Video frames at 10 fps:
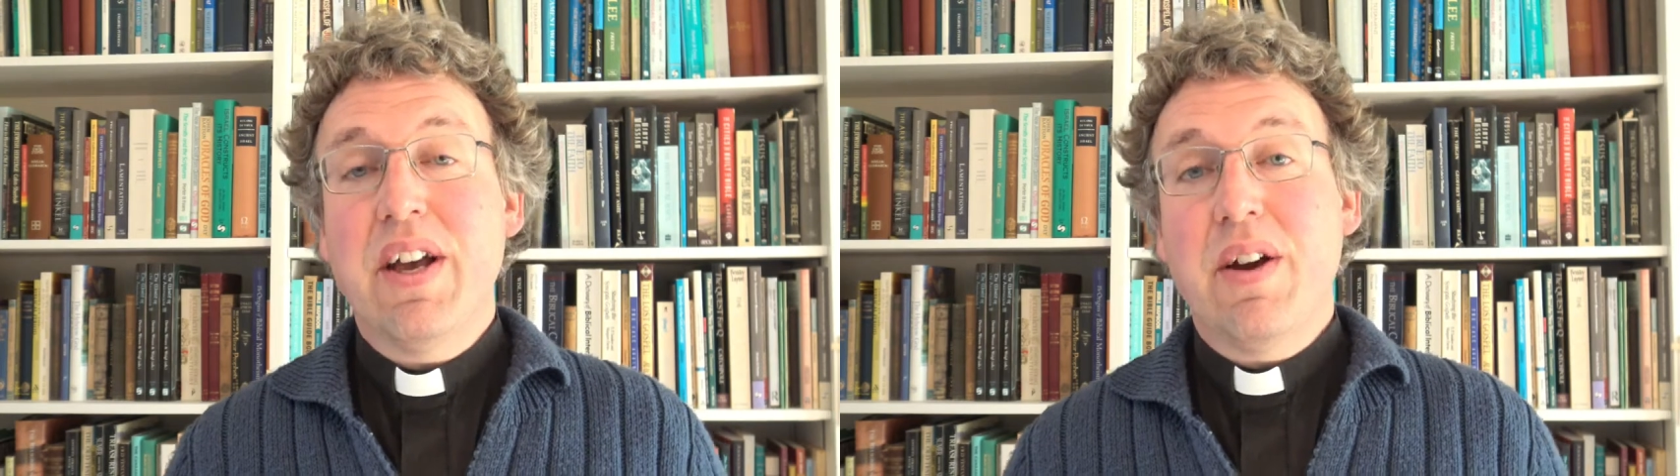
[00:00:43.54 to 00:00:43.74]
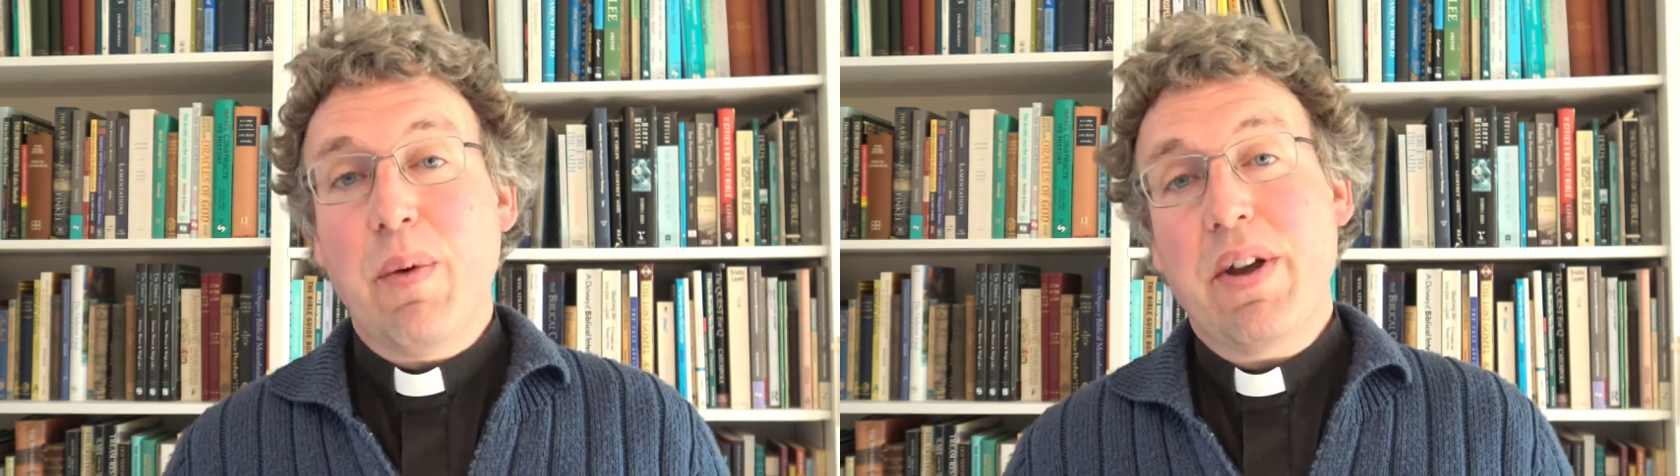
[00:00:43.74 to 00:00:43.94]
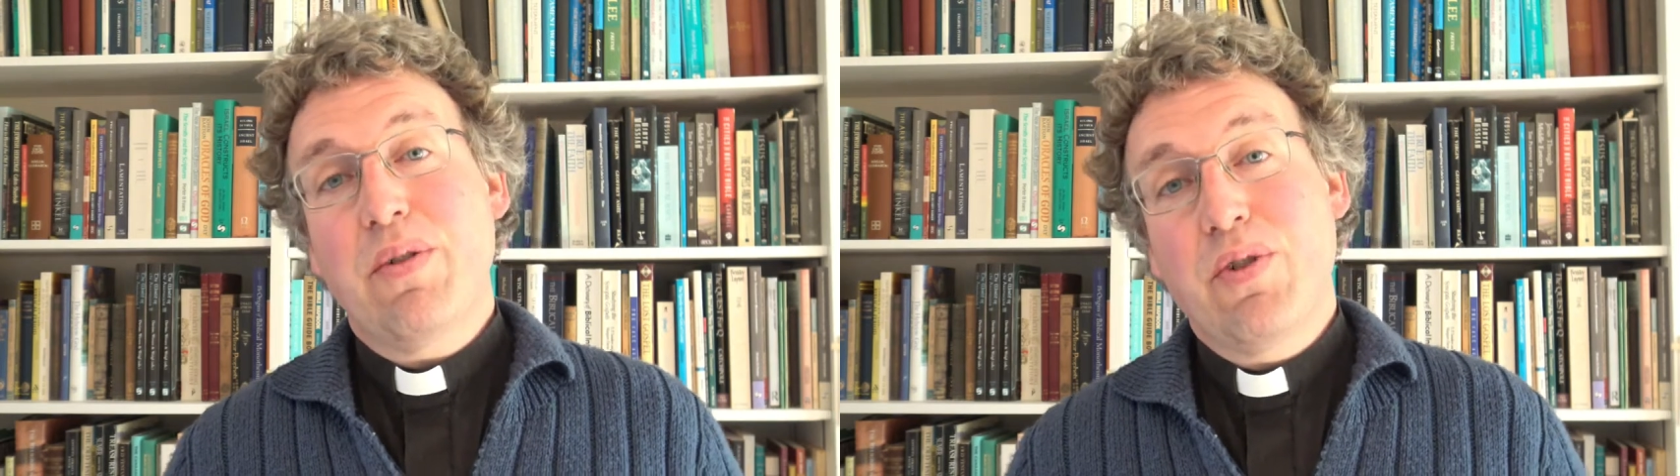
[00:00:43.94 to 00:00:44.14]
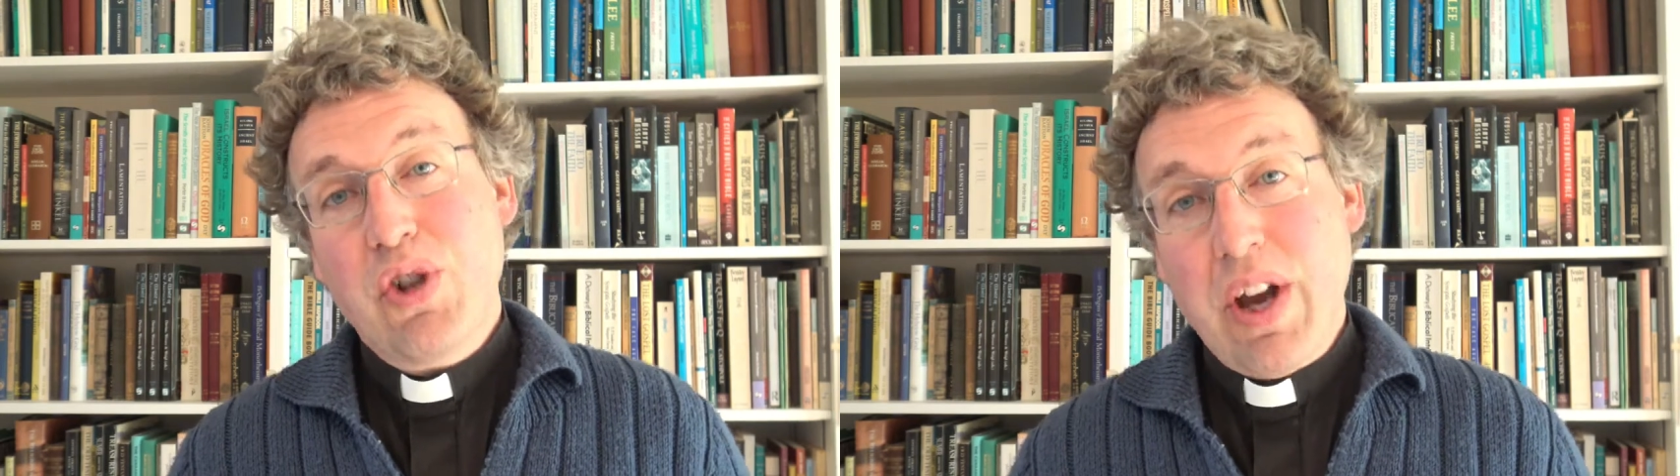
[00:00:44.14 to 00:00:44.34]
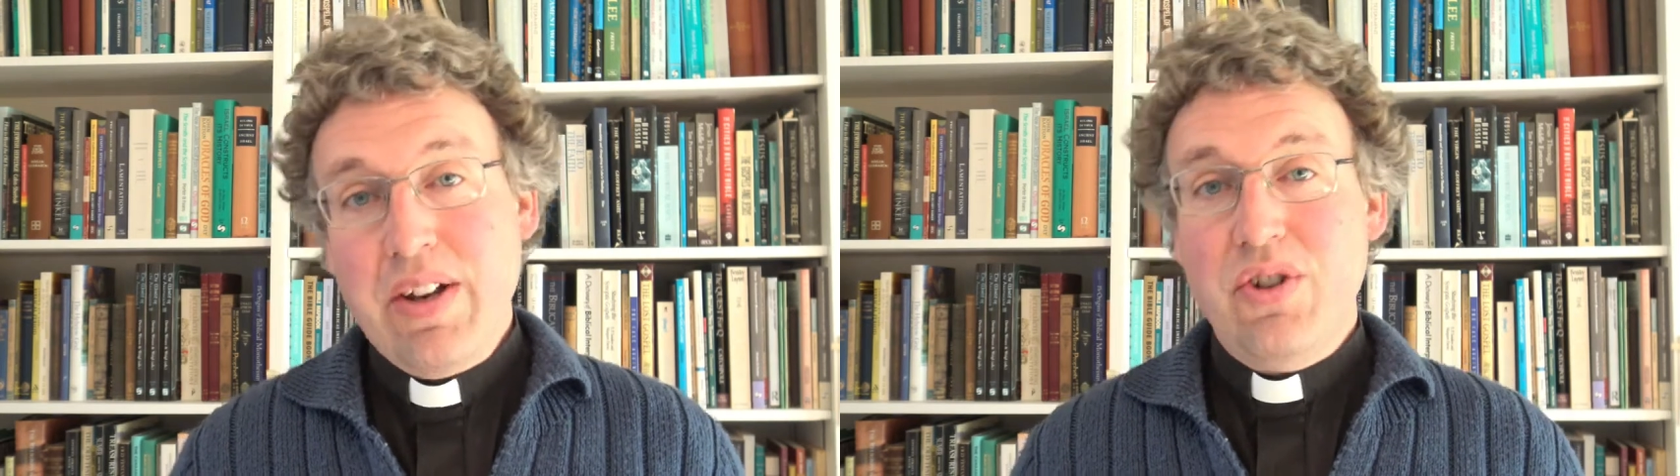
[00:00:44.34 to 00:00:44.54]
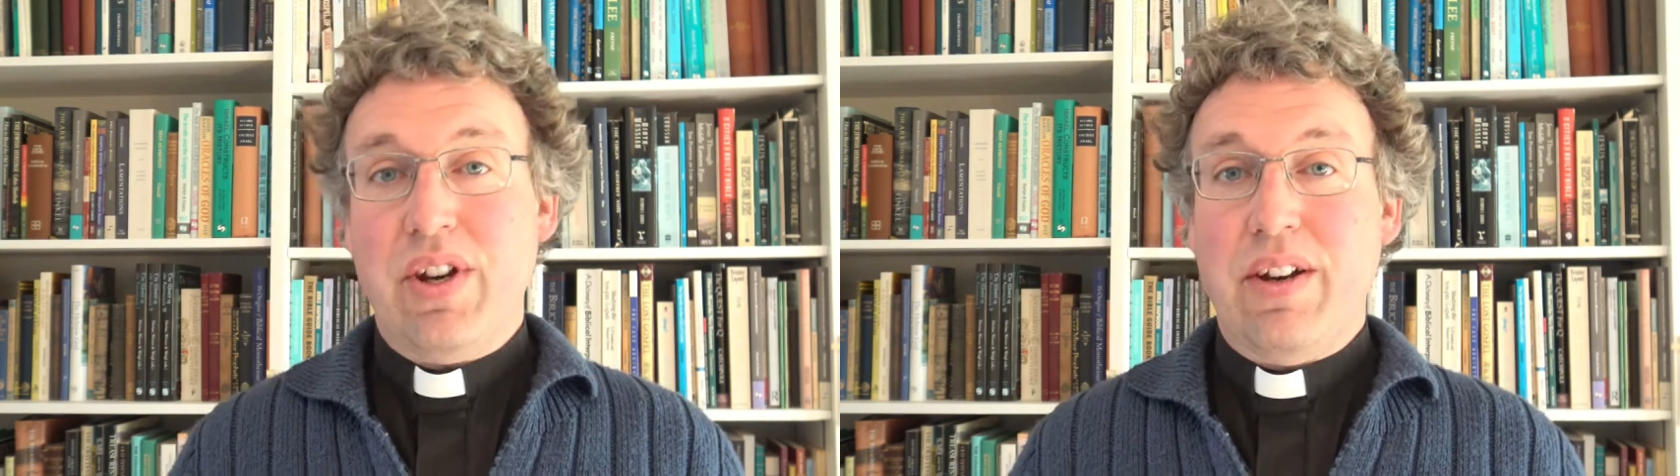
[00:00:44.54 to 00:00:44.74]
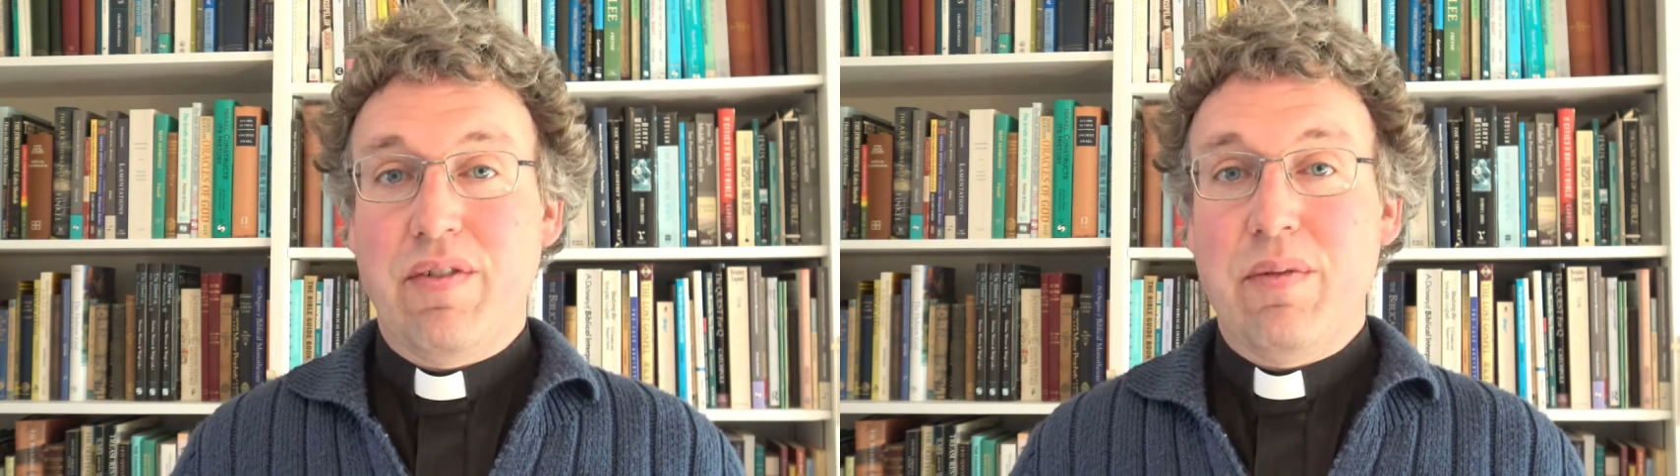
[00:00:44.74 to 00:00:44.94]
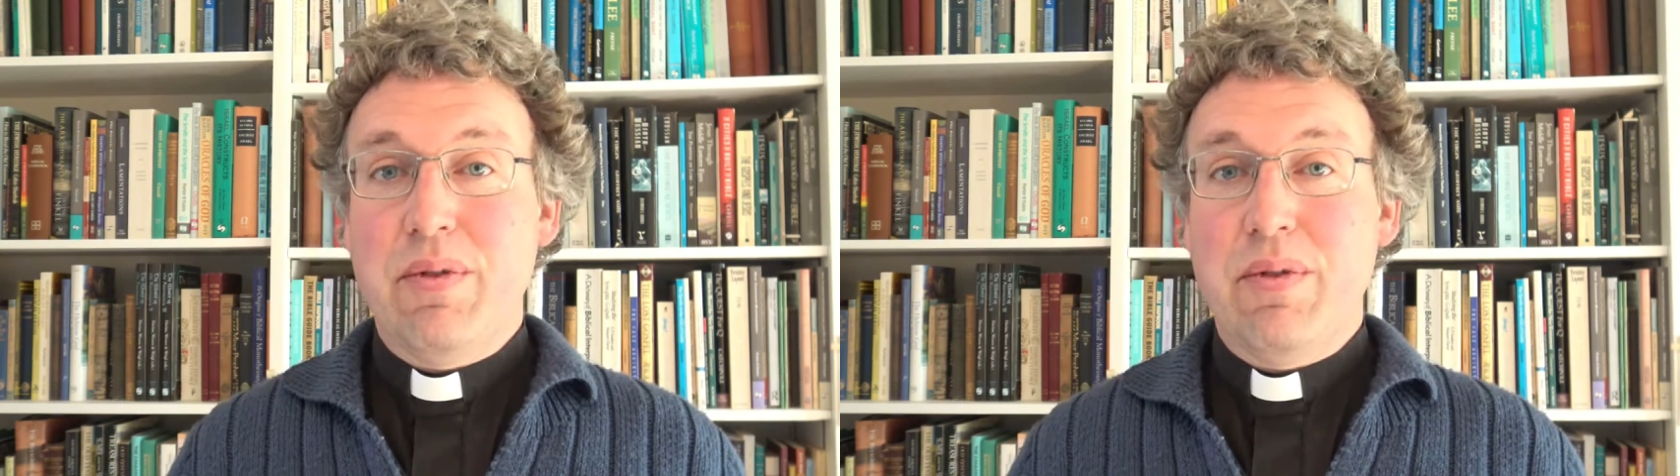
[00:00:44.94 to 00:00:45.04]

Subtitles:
where you're changing from